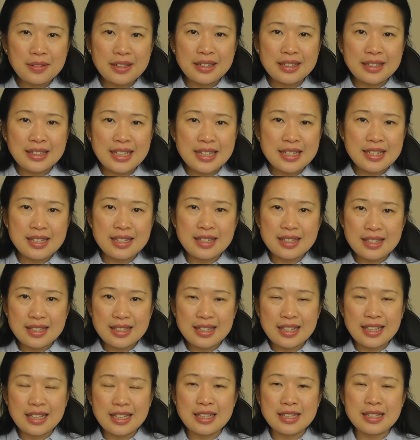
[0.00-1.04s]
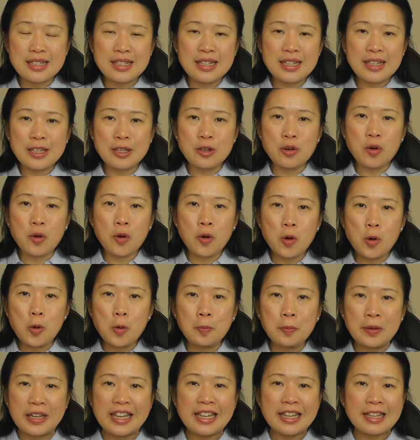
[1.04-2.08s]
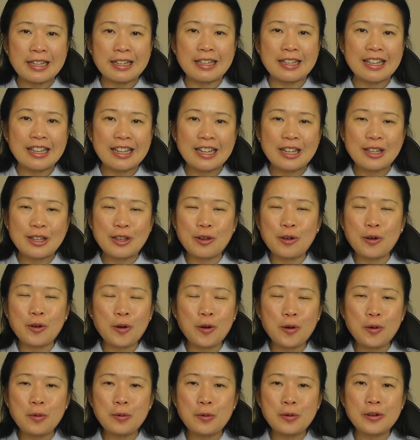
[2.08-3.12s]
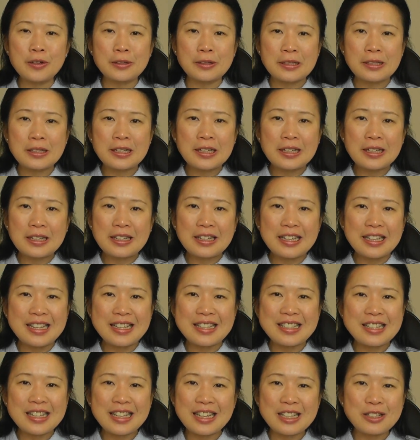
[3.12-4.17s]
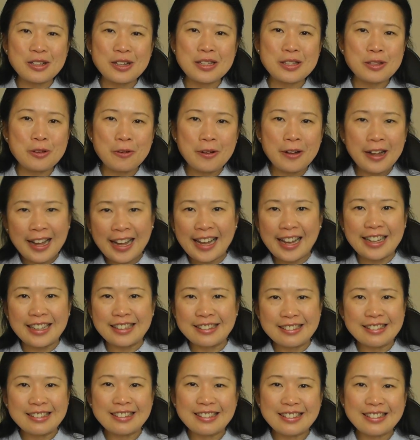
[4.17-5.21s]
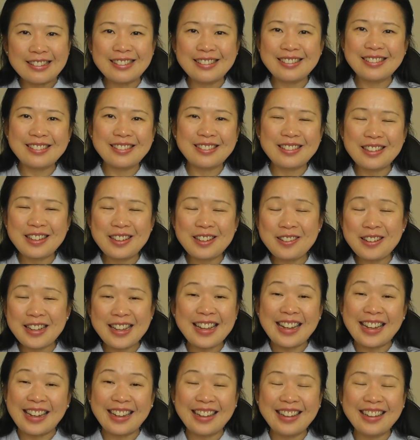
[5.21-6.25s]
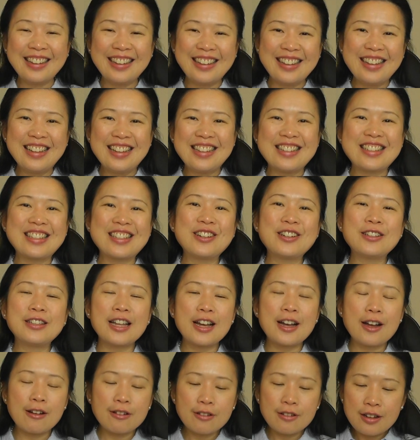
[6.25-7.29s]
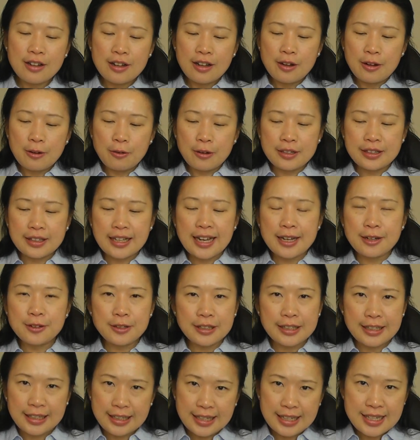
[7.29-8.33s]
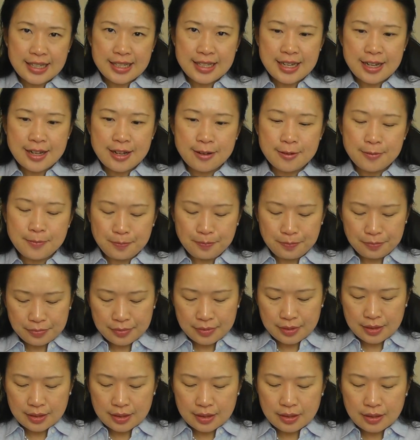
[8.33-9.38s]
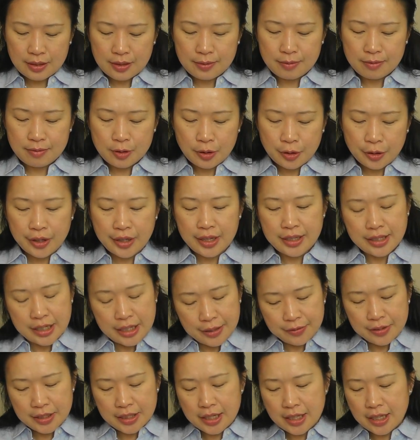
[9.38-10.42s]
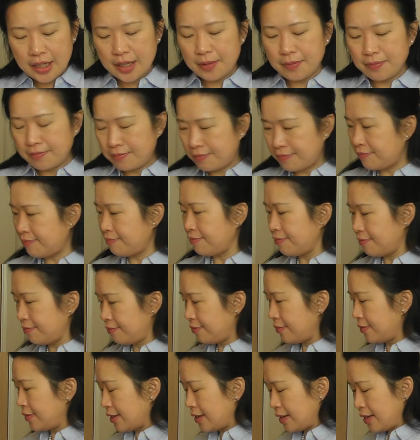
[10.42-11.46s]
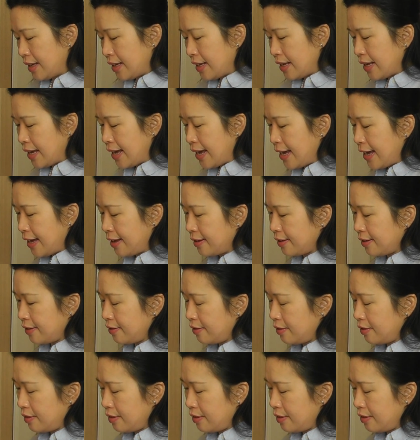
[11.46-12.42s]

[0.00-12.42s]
this is your whole being, your whole work. It's not just your head. Okay, so now when I look at this now, creativity and